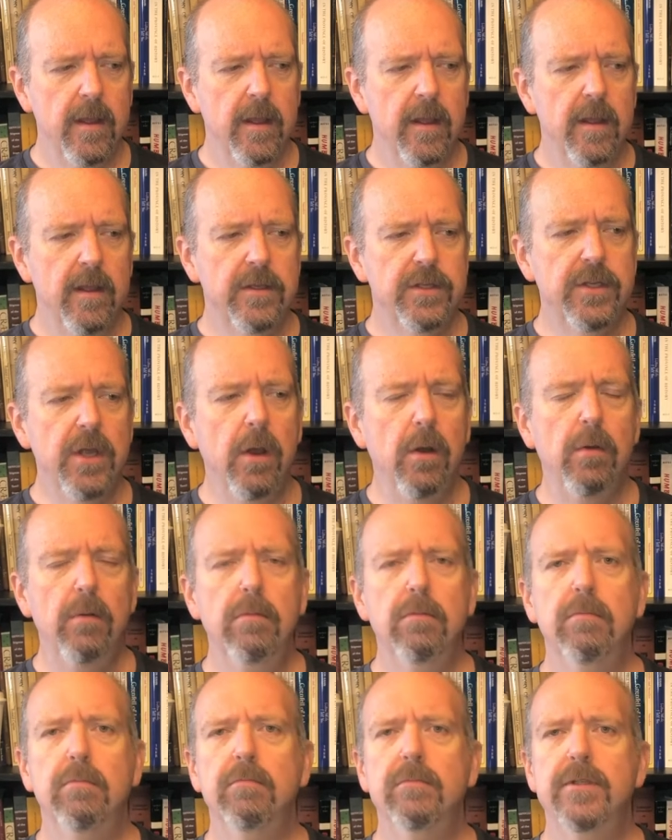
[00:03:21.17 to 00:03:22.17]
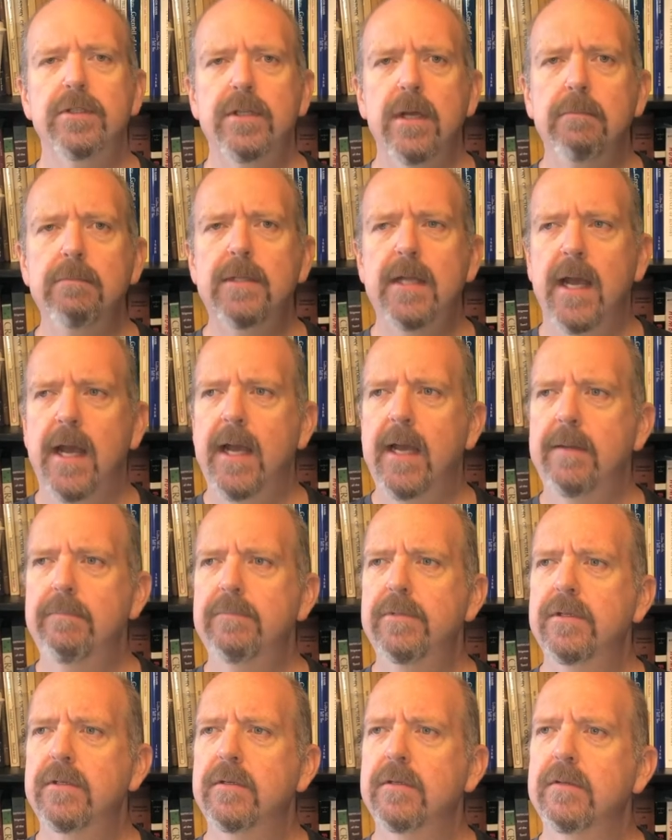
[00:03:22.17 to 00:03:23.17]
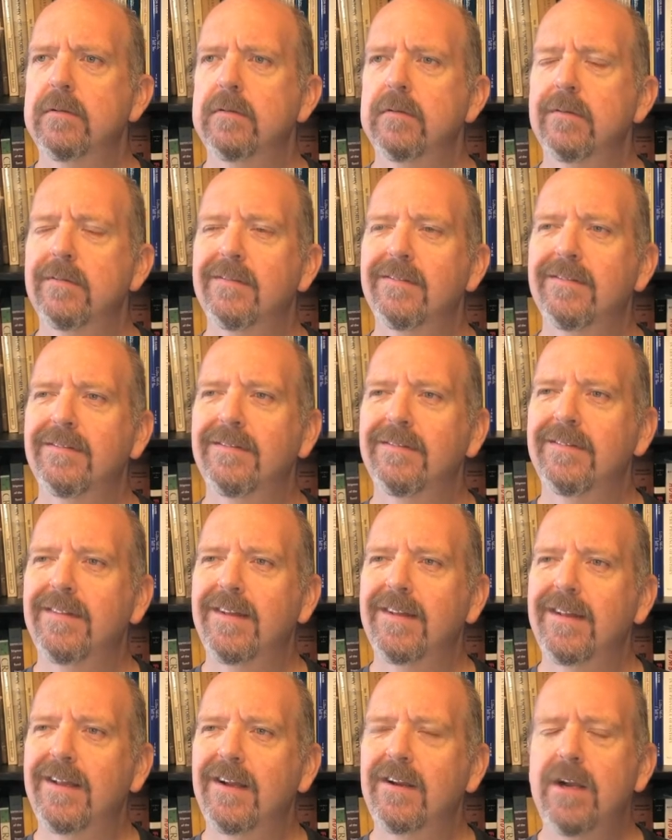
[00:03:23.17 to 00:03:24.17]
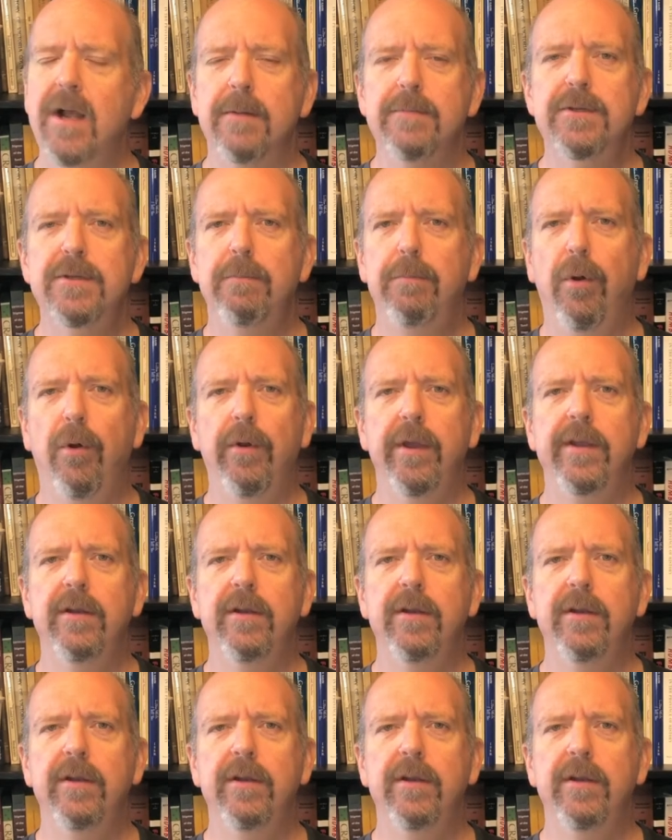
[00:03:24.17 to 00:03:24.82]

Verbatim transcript: So sometimes there comes a point